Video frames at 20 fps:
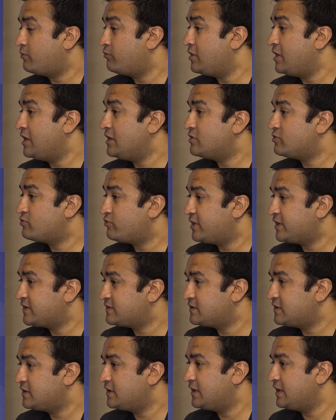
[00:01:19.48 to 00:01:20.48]
really
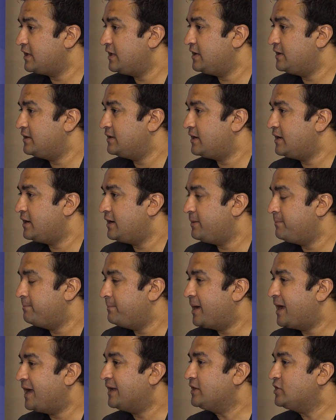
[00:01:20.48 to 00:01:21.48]
interested in
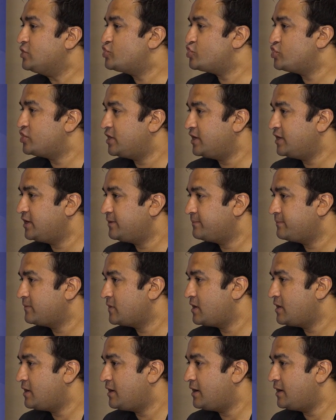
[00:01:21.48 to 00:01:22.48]
managing
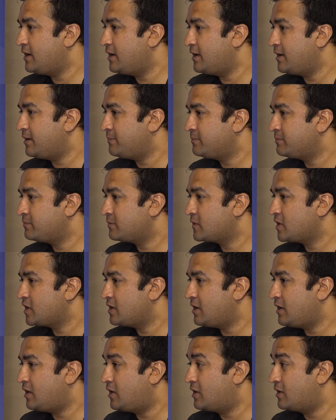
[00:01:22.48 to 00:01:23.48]

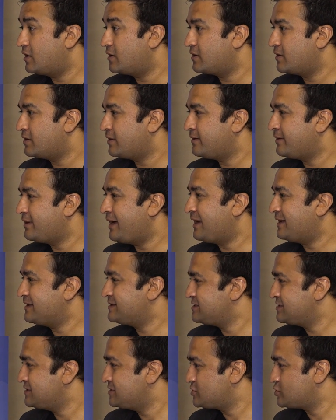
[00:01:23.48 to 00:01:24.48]
our
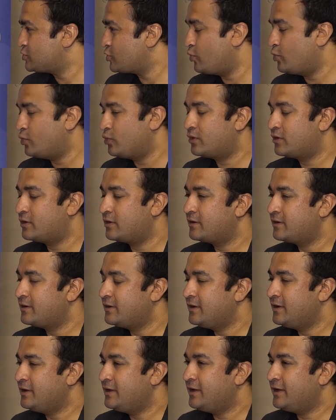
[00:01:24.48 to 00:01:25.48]
assets, or
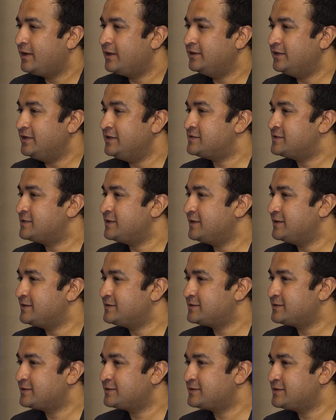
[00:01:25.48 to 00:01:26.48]
these
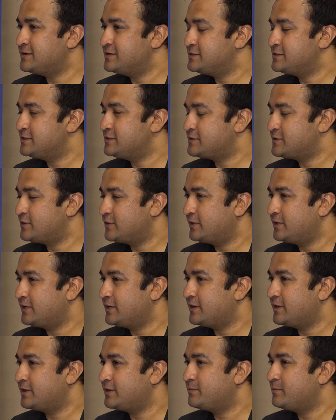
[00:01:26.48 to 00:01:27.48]
days, since it's
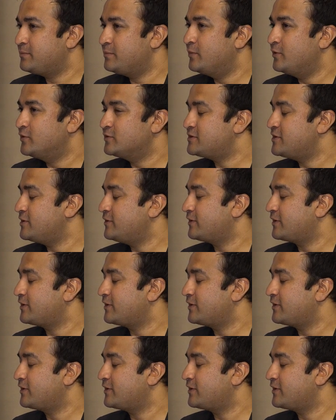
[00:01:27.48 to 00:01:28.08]
mostly on